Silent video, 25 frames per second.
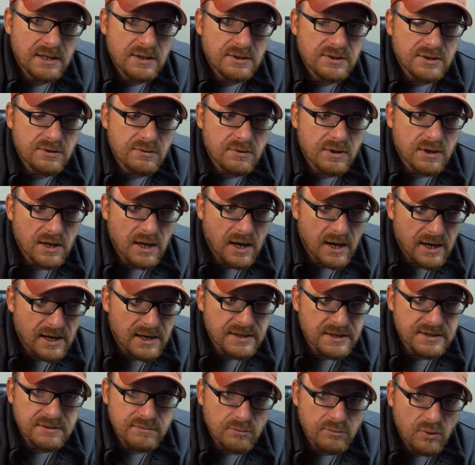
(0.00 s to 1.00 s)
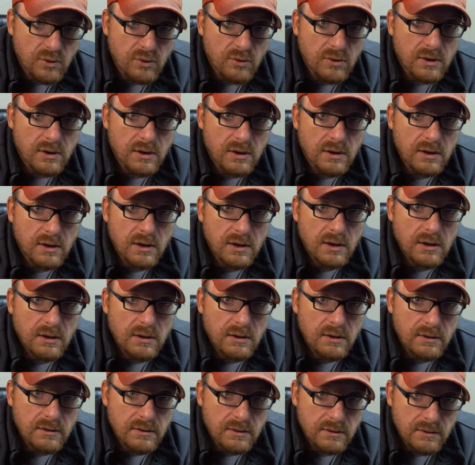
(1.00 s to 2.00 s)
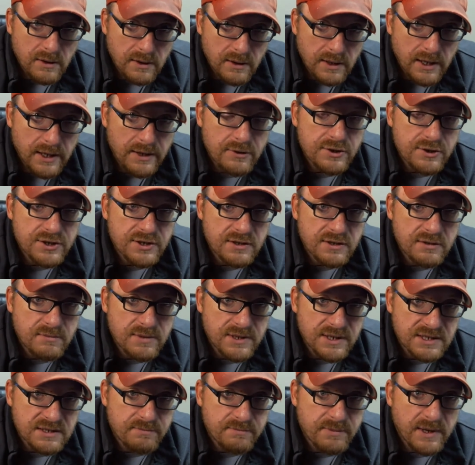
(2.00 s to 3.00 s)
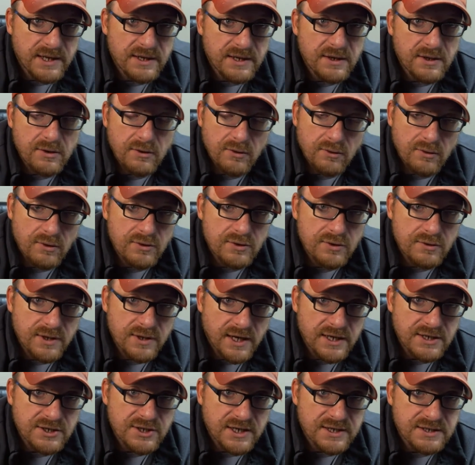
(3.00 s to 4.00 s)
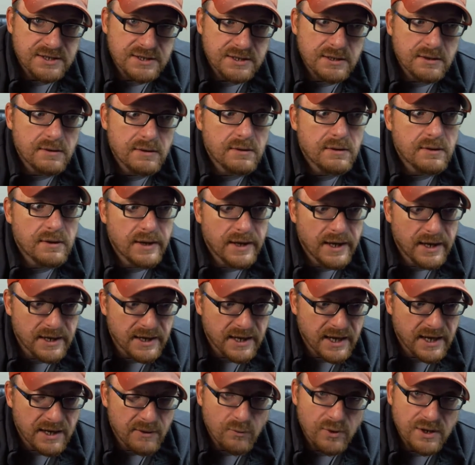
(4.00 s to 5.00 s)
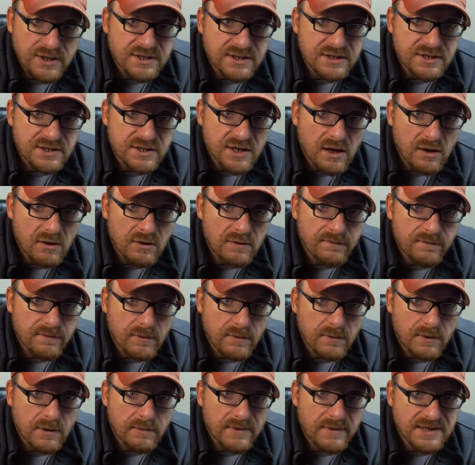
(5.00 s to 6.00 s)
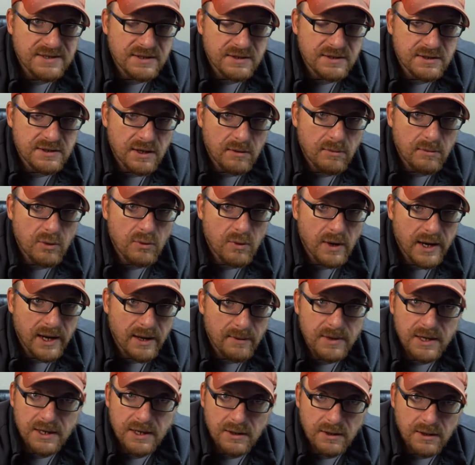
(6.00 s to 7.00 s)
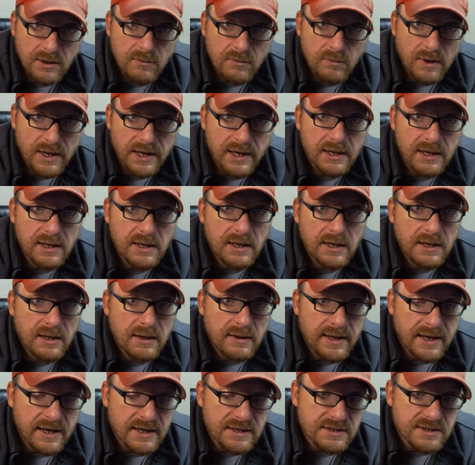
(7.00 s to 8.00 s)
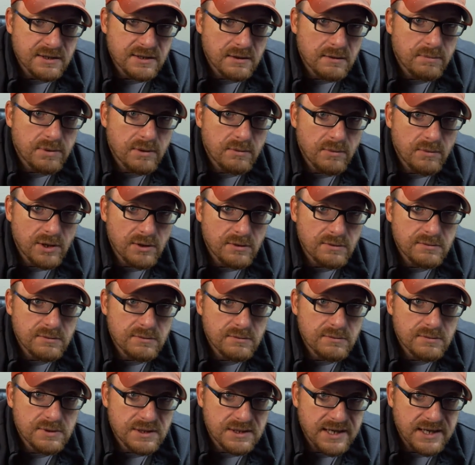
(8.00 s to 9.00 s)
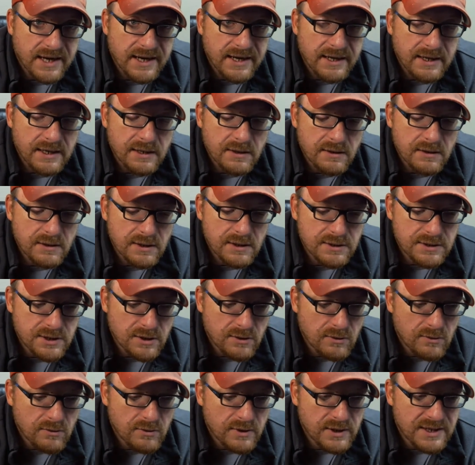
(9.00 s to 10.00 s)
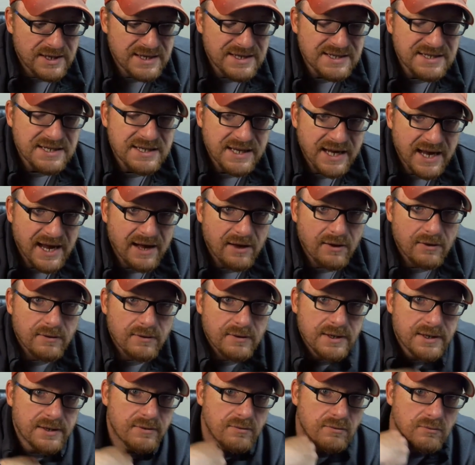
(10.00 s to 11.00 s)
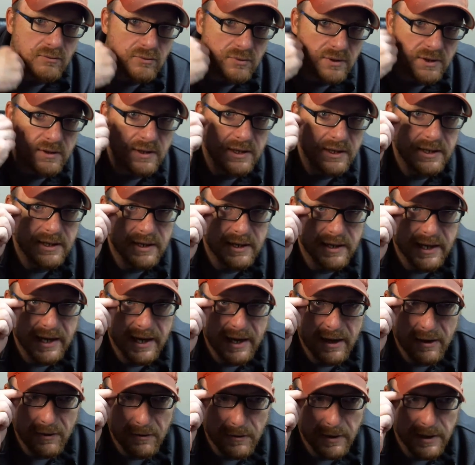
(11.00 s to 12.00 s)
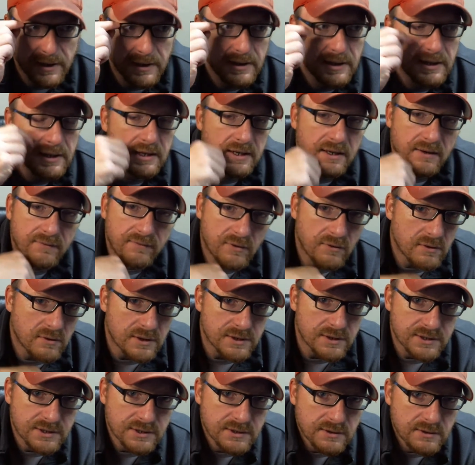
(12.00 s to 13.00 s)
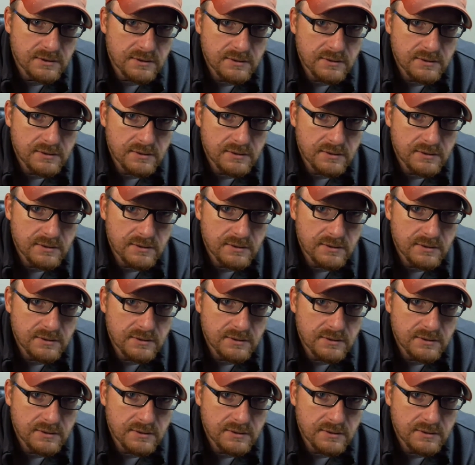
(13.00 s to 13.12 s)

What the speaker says: to cause more energy to be expended in order to digest it. And again, when it's in solid form, that's a double whammy in a good way, that it's going to promote satiety. And so is a calorie really a calorie? Of course.